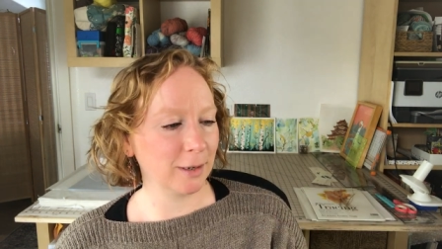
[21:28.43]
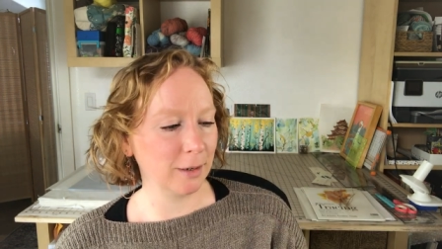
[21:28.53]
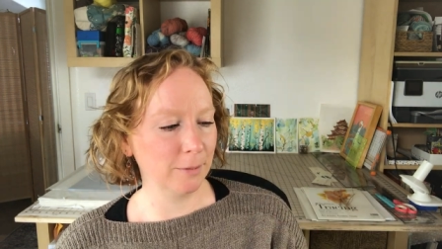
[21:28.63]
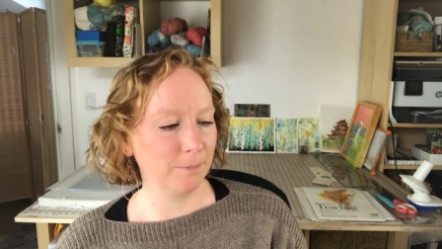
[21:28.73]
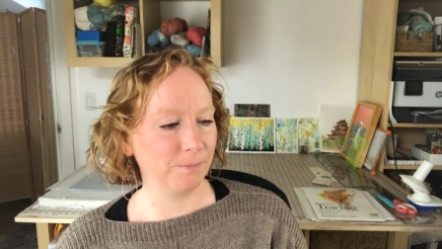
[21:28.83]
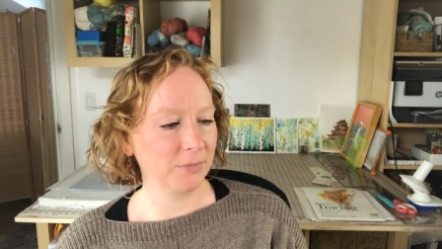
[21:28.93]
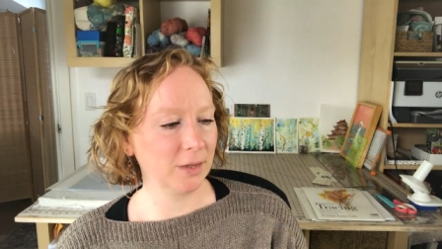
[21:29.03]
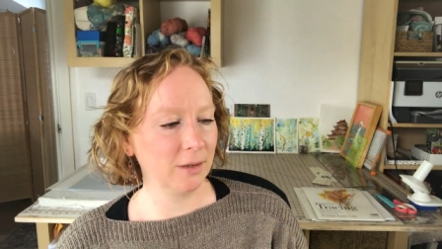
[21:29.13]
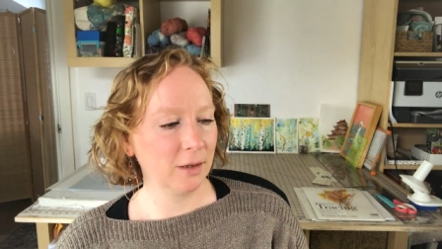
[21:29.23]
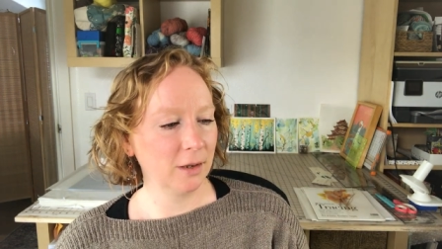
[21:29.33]
Um,
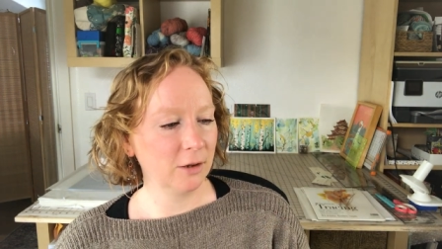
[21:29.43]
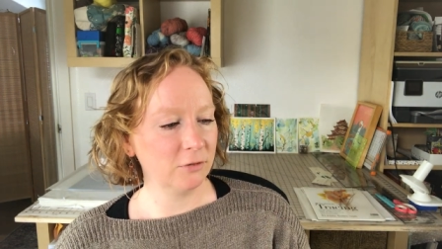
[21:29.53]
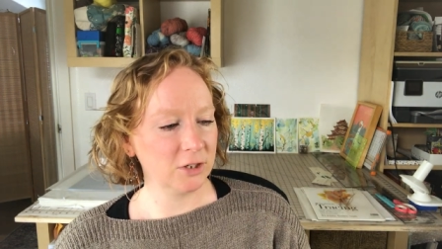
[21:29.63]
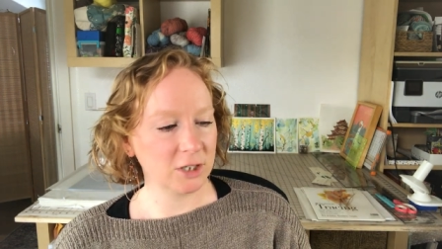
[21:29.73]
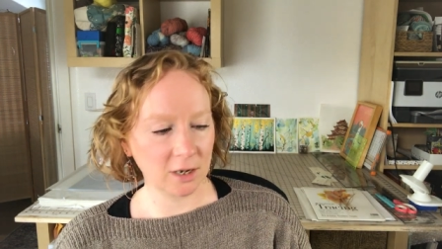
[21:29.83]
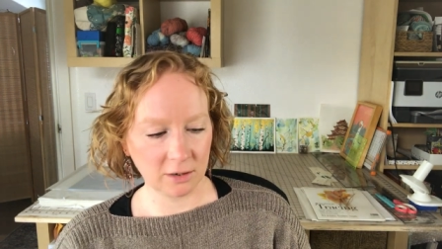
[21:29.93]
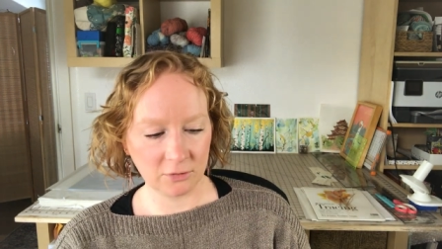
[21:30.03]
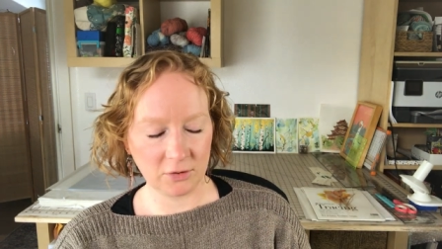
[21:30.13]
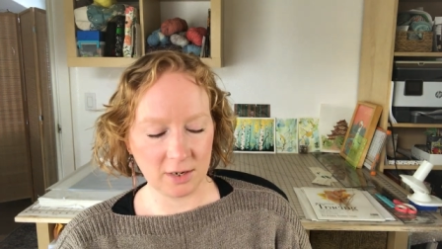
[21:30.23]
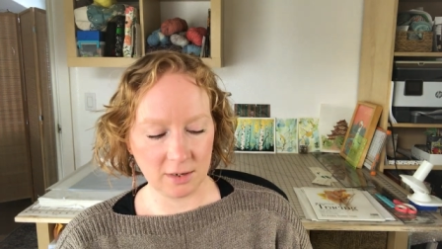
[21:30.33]

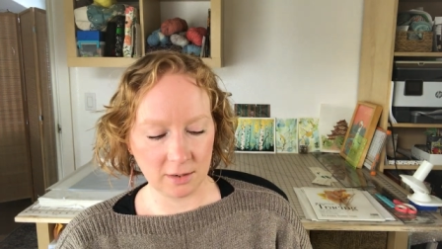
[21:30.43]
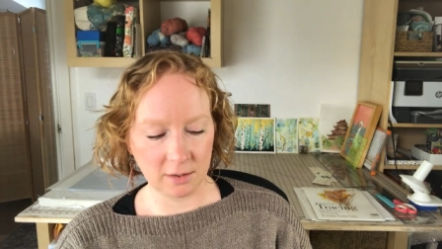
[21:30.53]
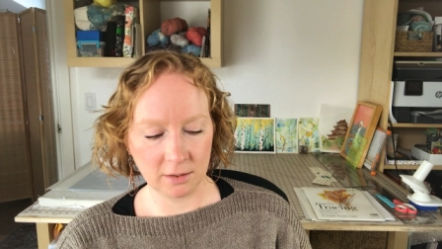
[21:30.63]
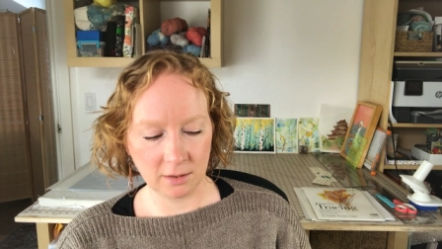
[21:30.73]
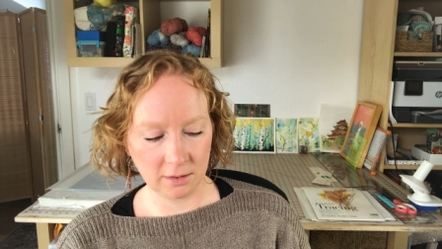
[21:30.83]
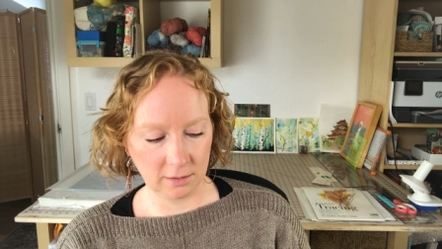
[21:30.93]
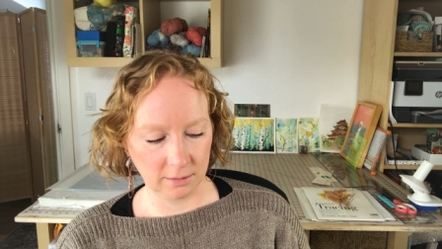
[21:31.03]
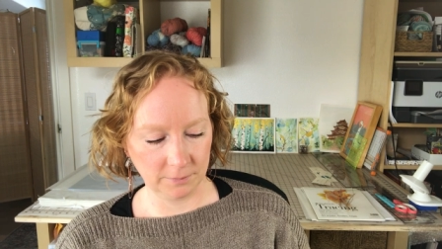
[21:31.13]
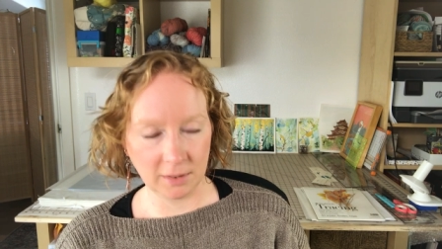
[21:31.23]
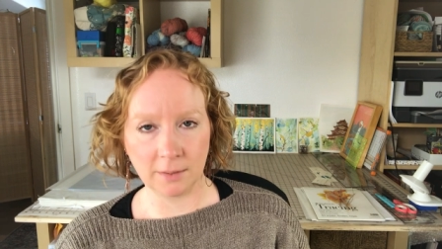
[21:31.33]
photography
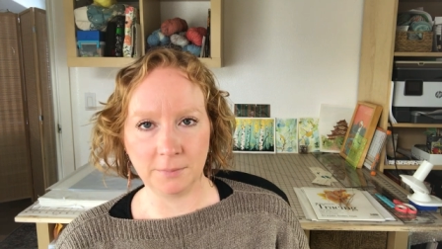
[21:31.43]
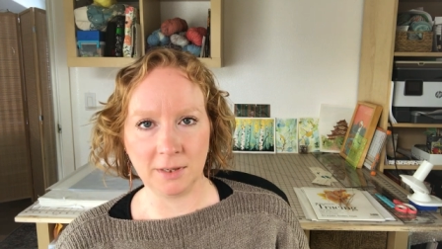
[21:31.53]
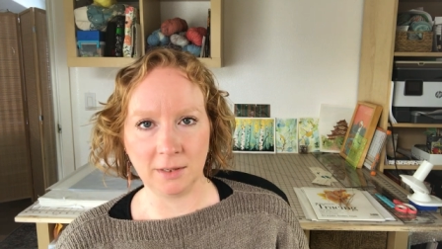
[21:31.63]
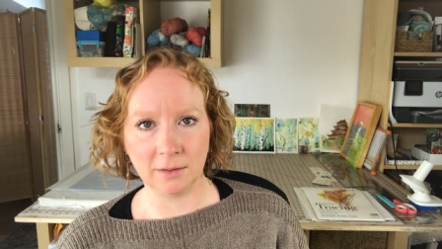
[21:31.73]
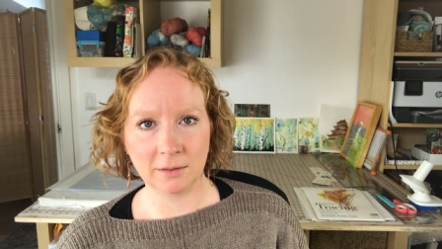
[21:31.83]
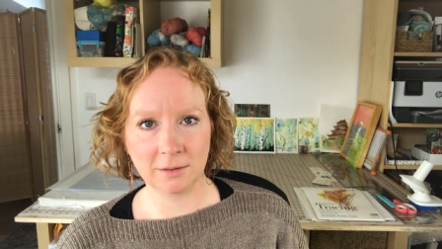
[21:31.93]
um, can be